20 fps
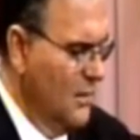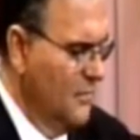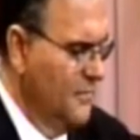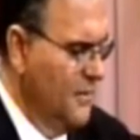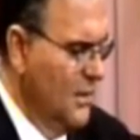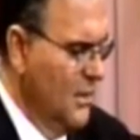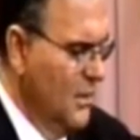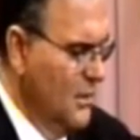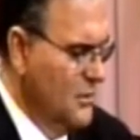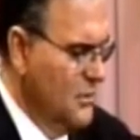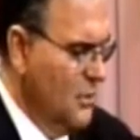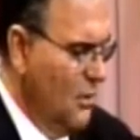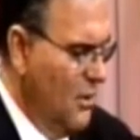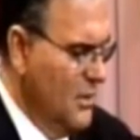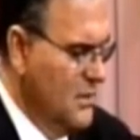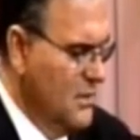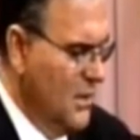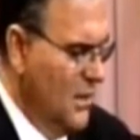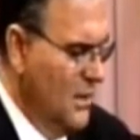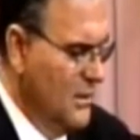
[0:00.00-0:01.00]
of
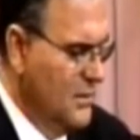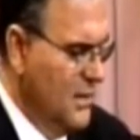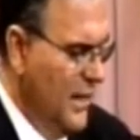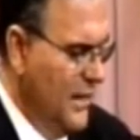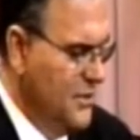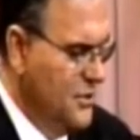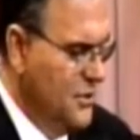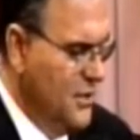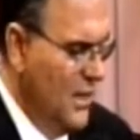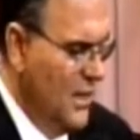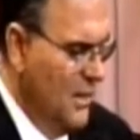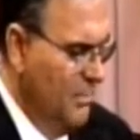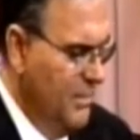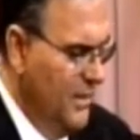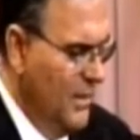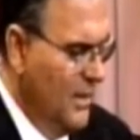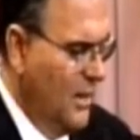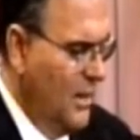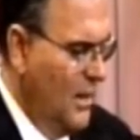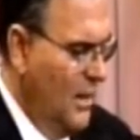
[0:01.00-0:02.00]
Soissons and shut up
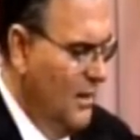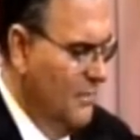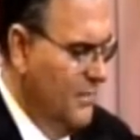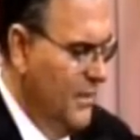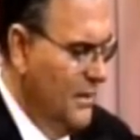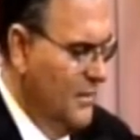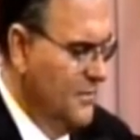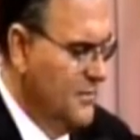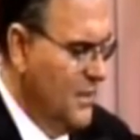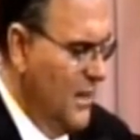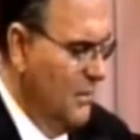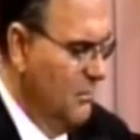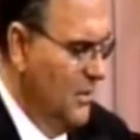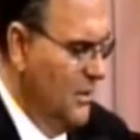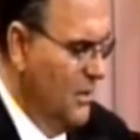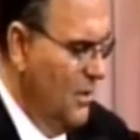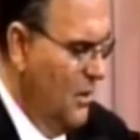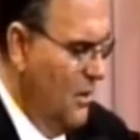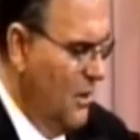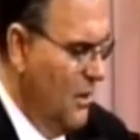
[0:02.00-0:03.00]
in the convent of St.
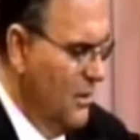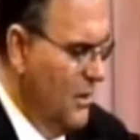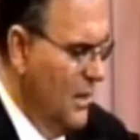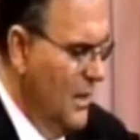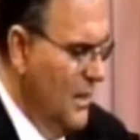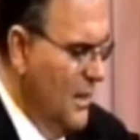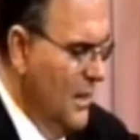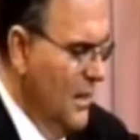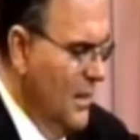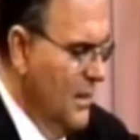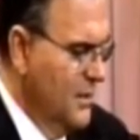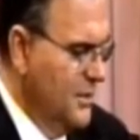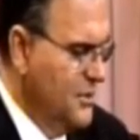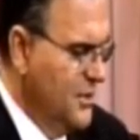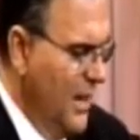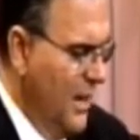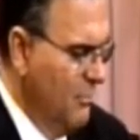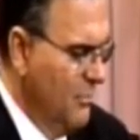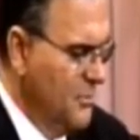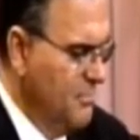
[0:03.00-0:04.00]
Medard. The
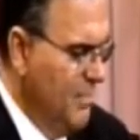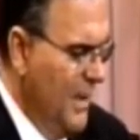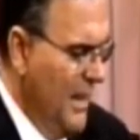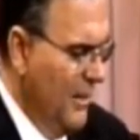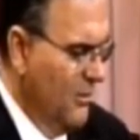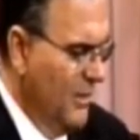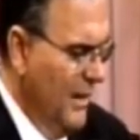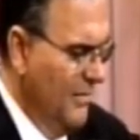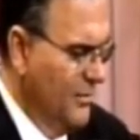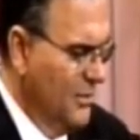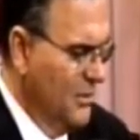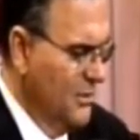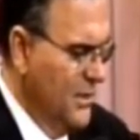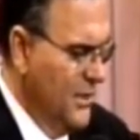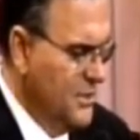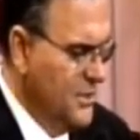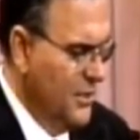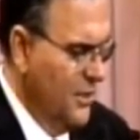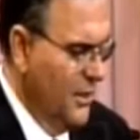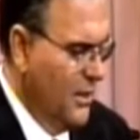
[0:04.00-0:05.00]
Chamber's Biographical
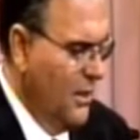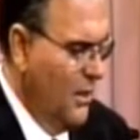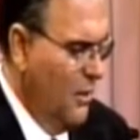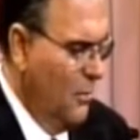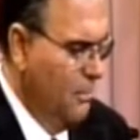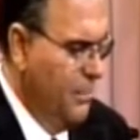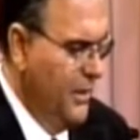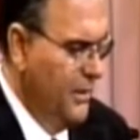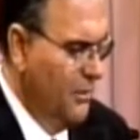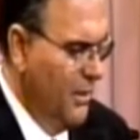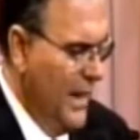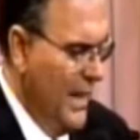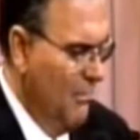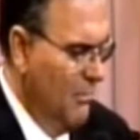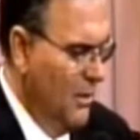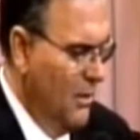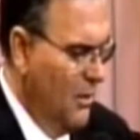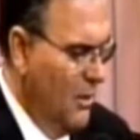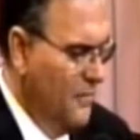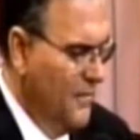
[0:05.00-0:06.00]
Dictionary called Peter
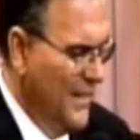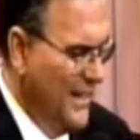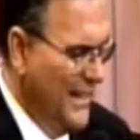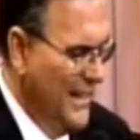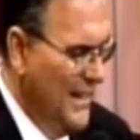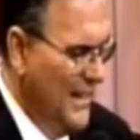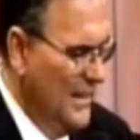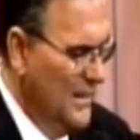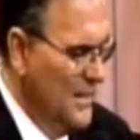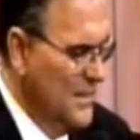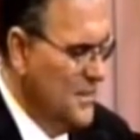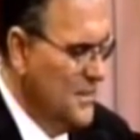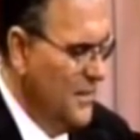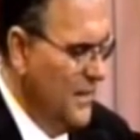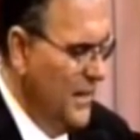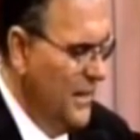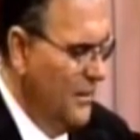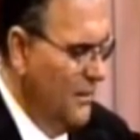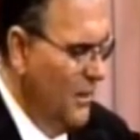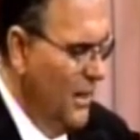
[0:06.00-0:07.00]
Abelard the keenest
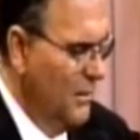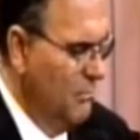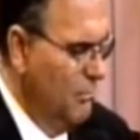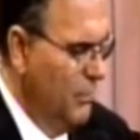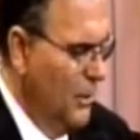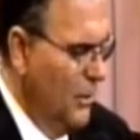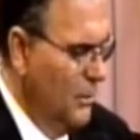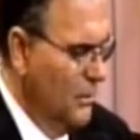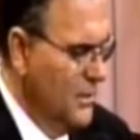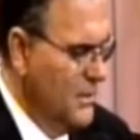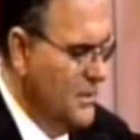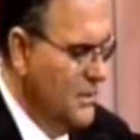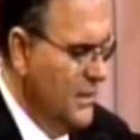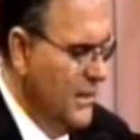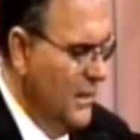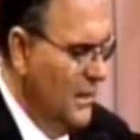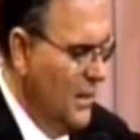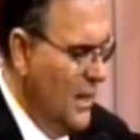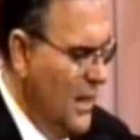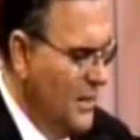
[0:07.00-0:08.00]
thinker and boldest
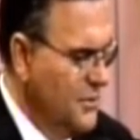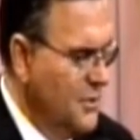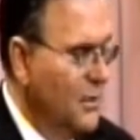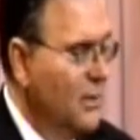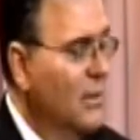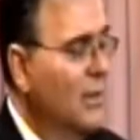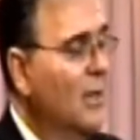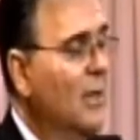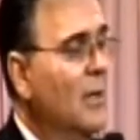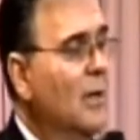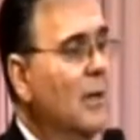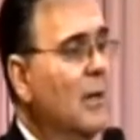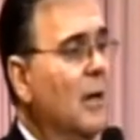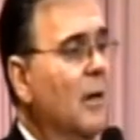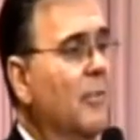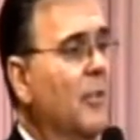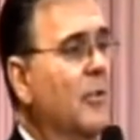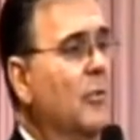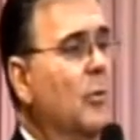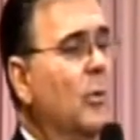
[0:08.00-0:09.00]
theologian
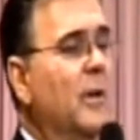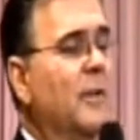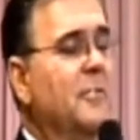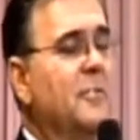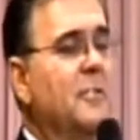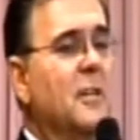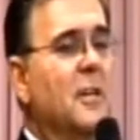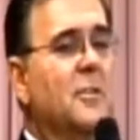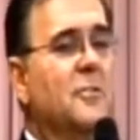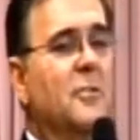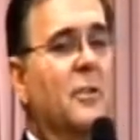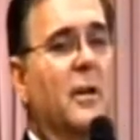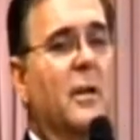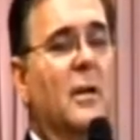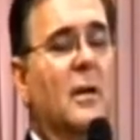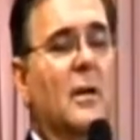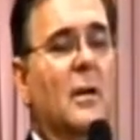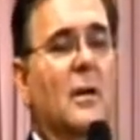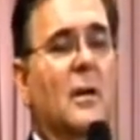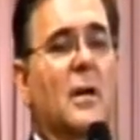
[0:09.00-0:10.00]
of the 12th century,
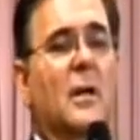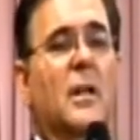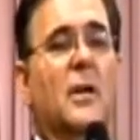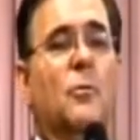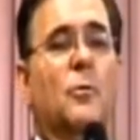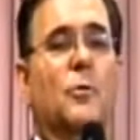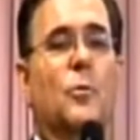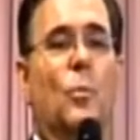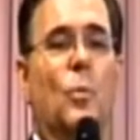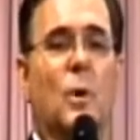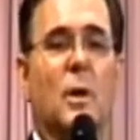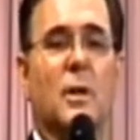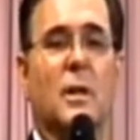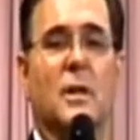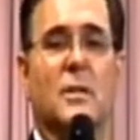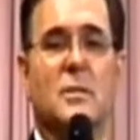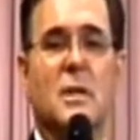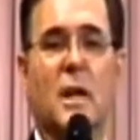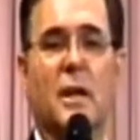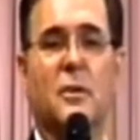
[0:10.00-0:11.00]
and he was
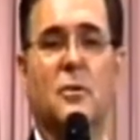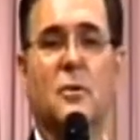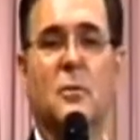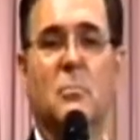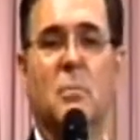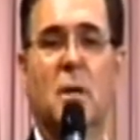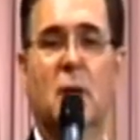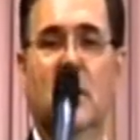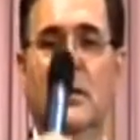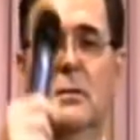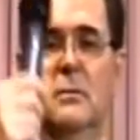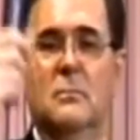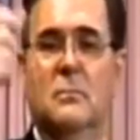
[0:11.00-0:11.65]
oneness like you and me.